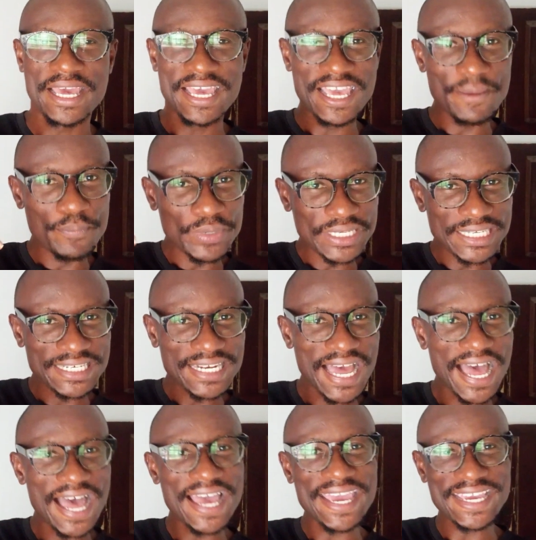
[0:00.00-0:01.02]
A
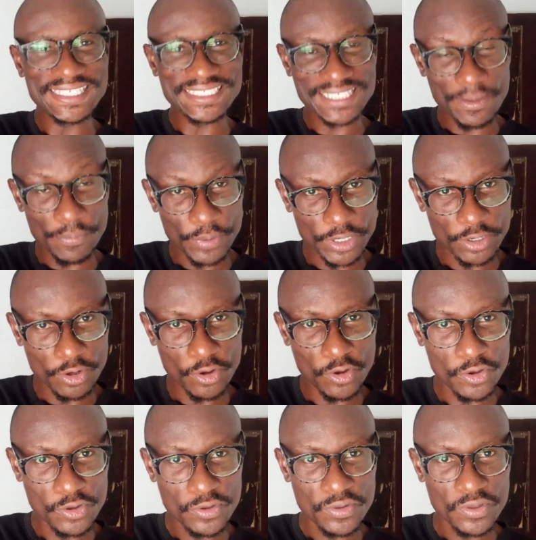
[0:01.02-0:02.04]
beginner
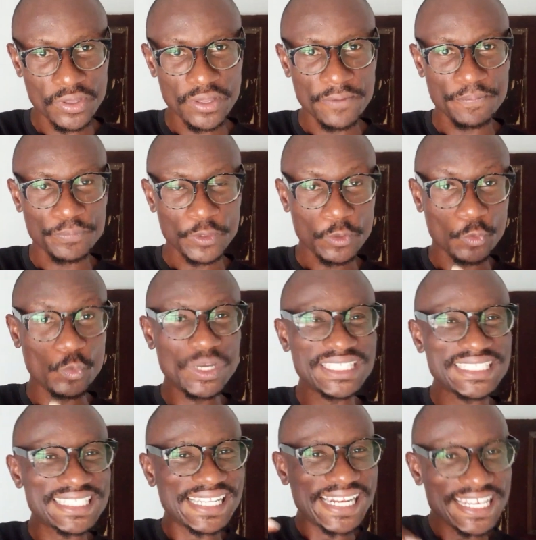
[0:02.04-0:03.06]
entrepreneur
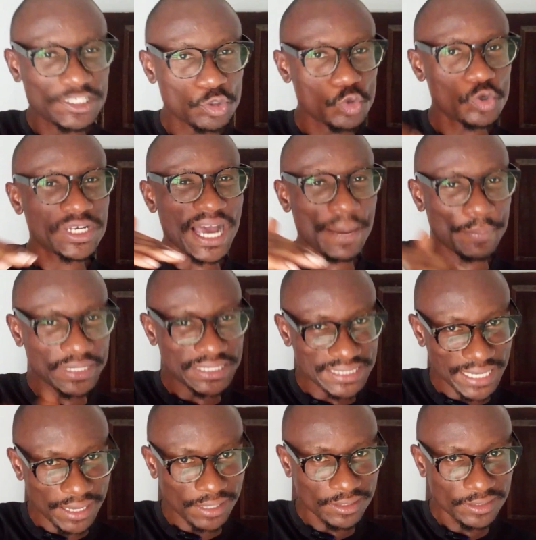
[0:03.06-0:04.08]
with little
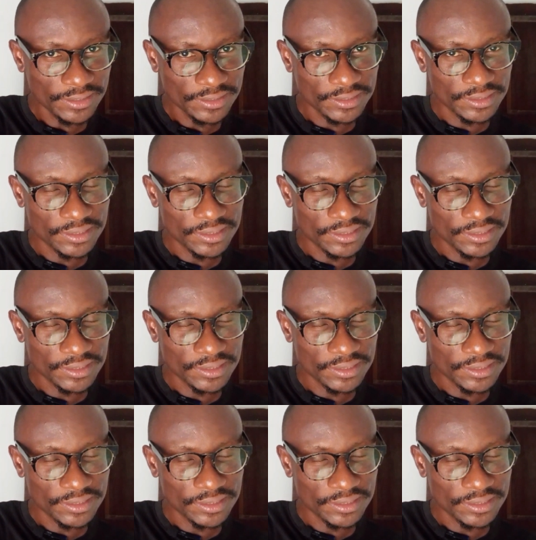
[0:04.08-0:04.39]
capital,